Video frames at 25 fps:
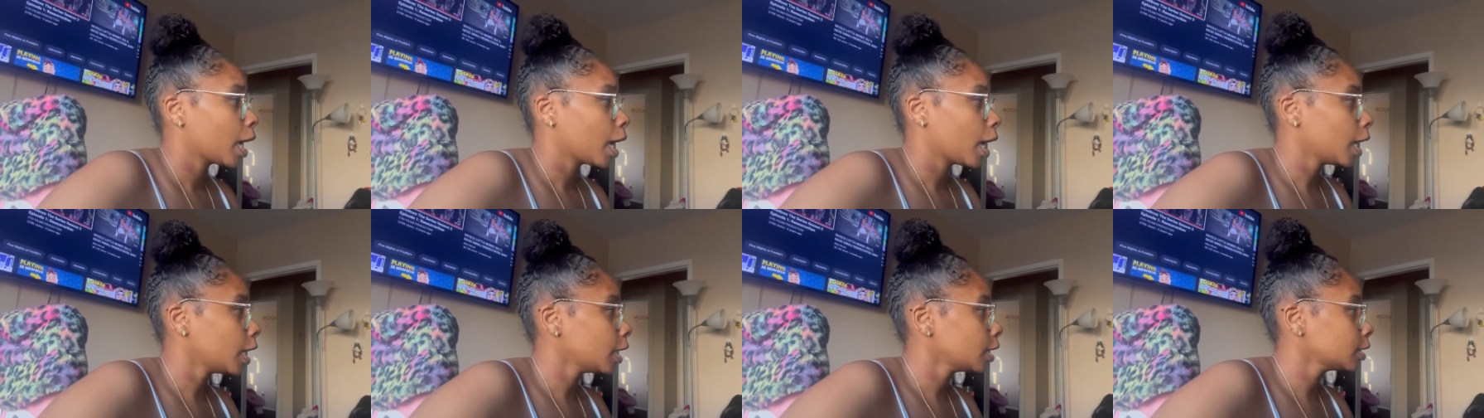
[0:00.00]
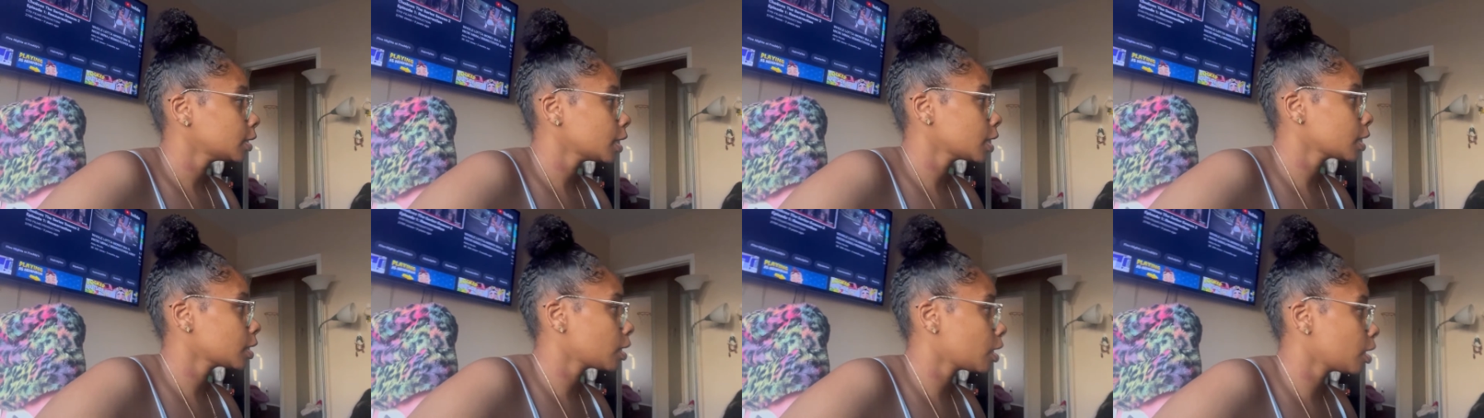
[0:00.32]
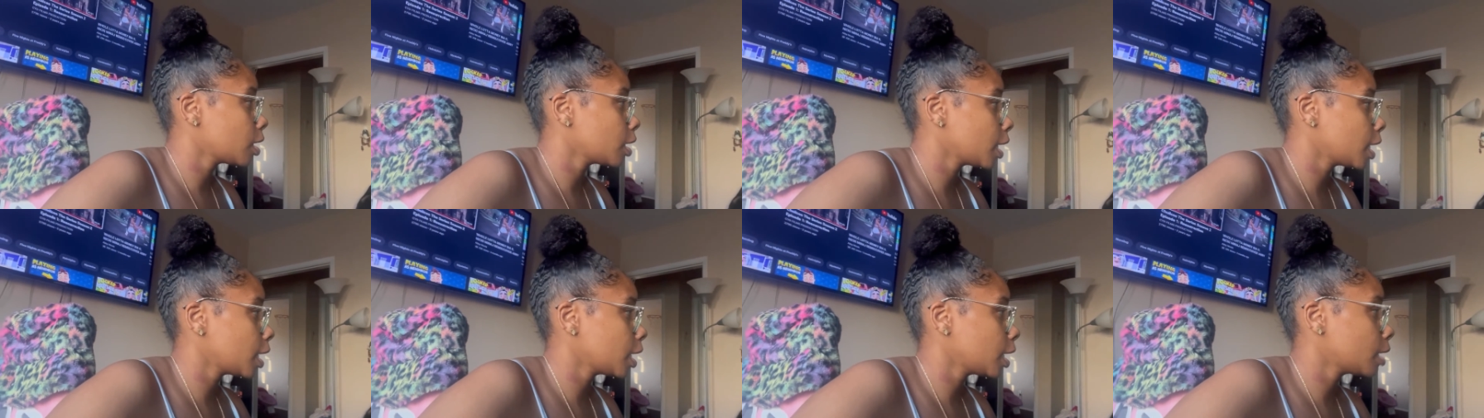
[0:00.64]
I ain't taking
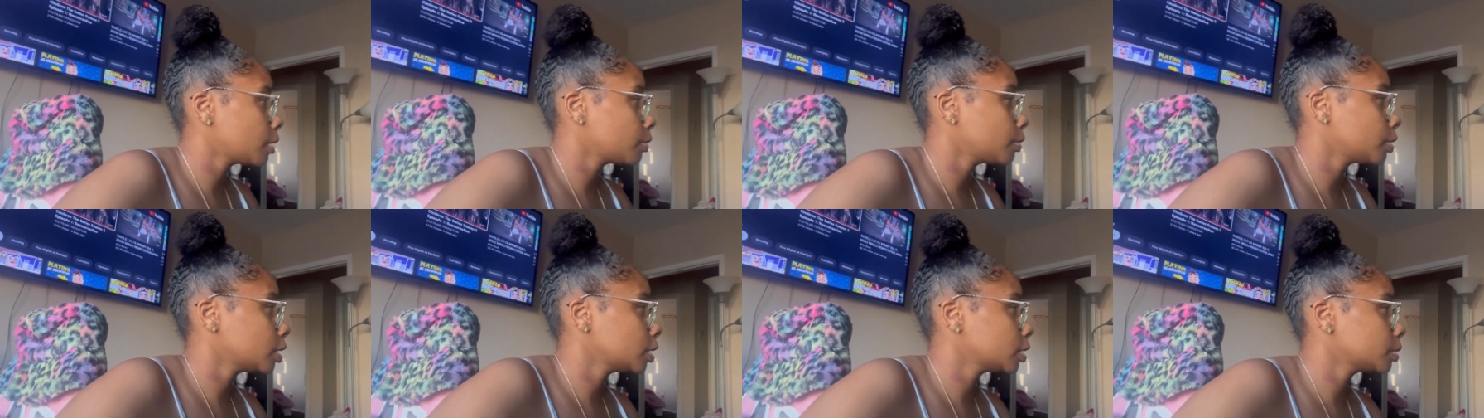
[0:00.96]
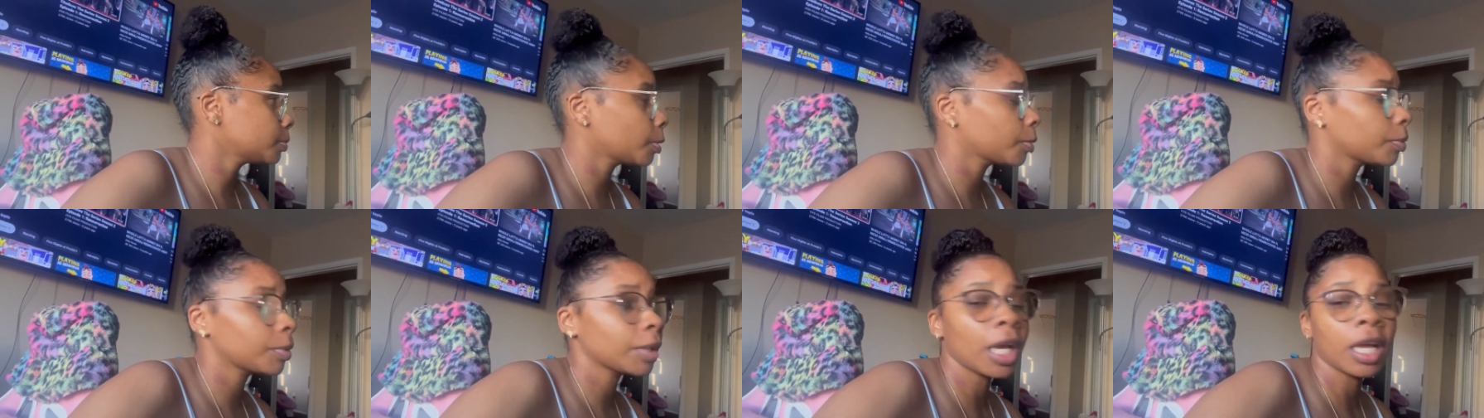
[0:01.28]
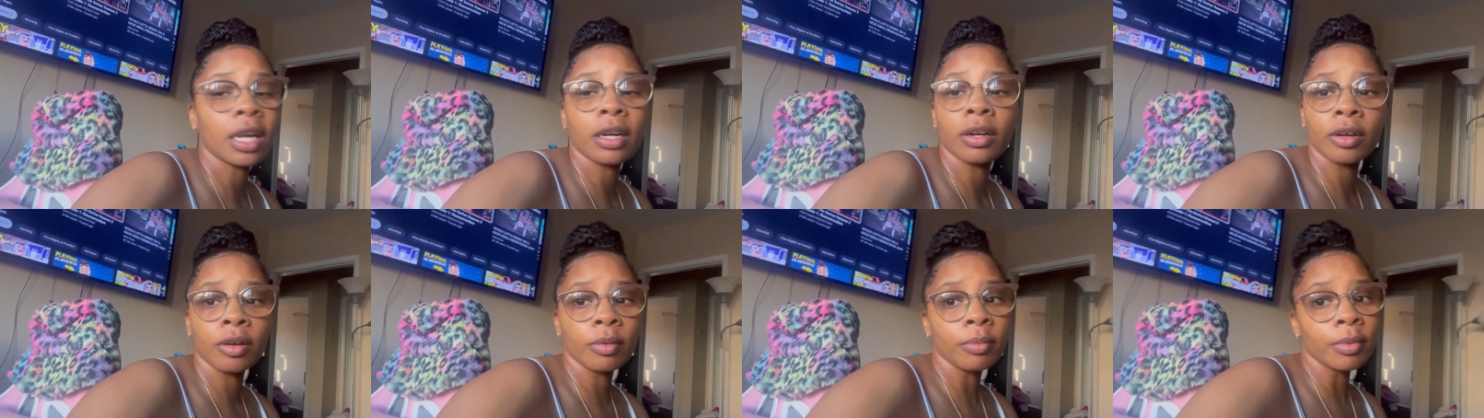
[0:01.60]
all that at once, but we got
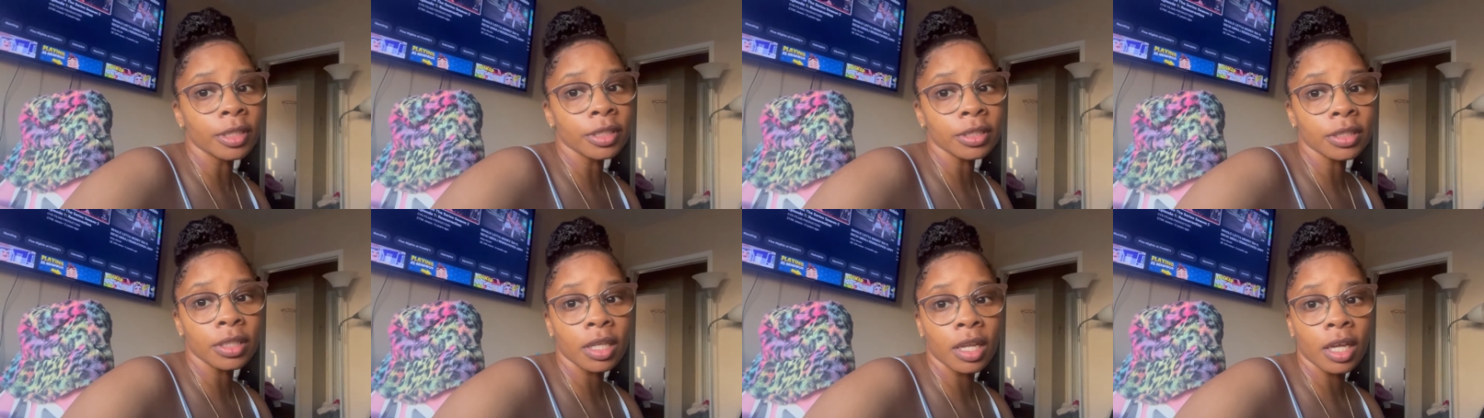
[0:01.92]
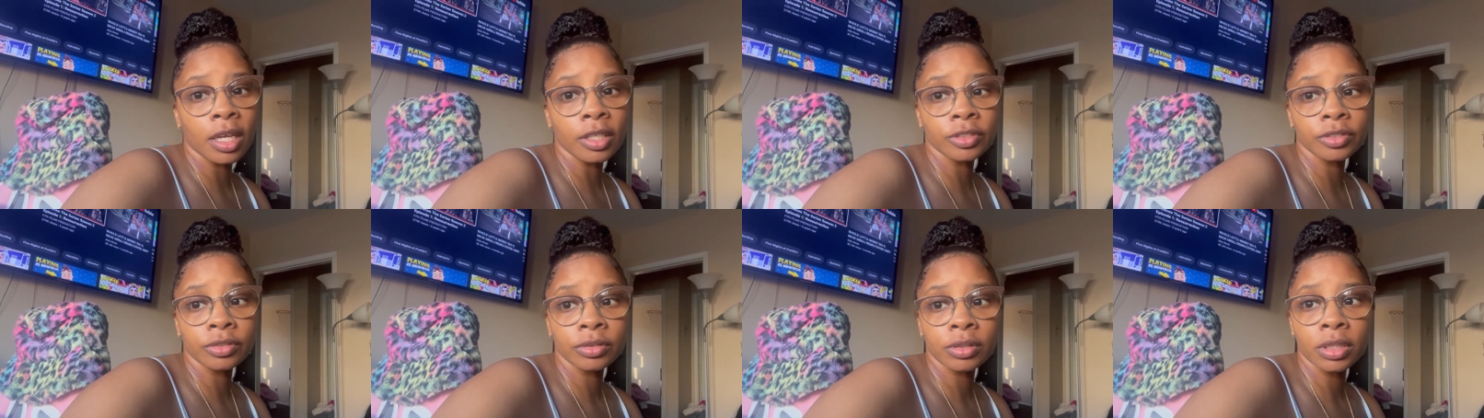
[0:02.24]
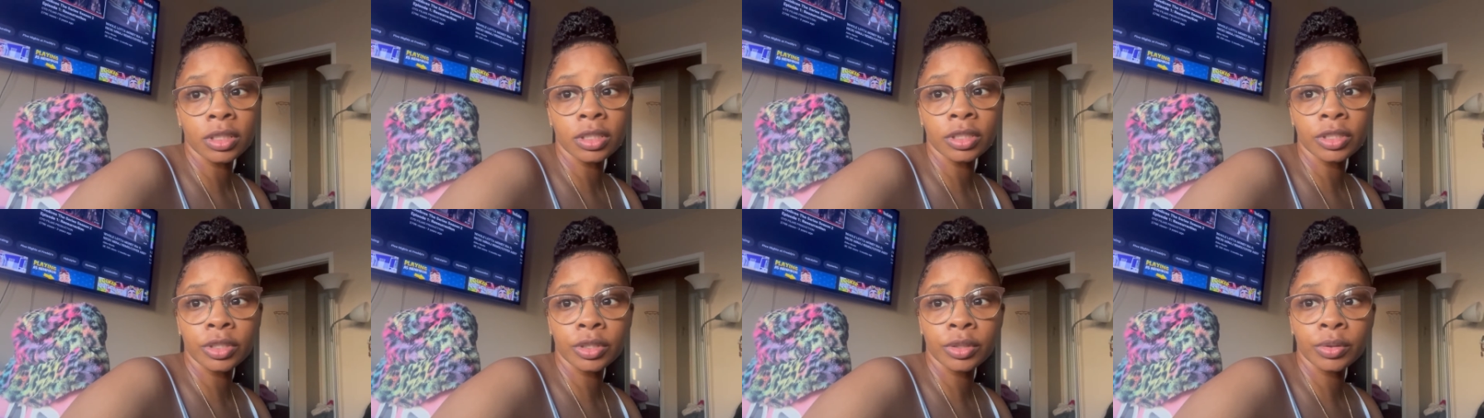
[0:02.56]
a whole bunch of laundry
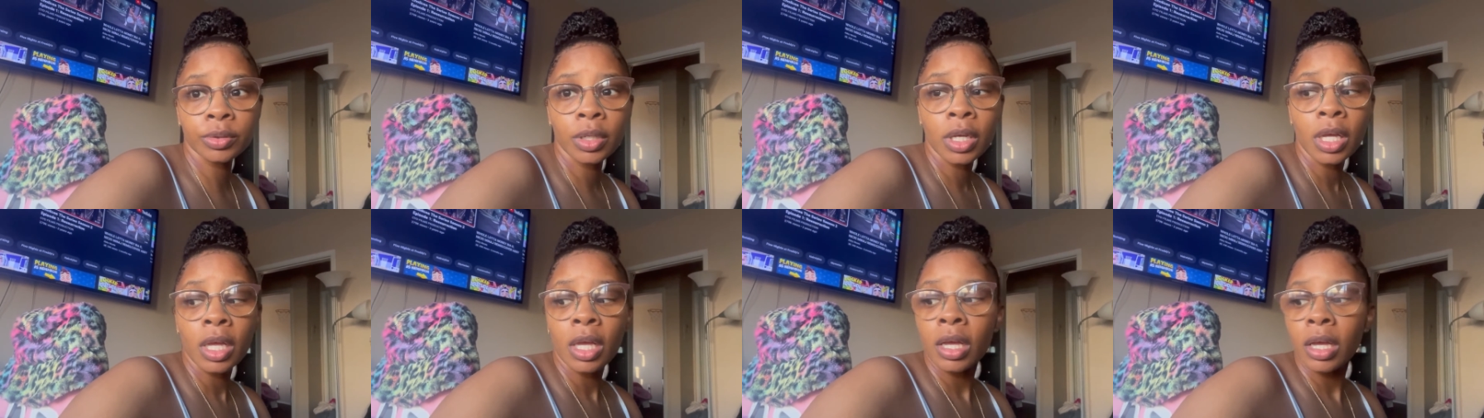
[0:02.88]
to do.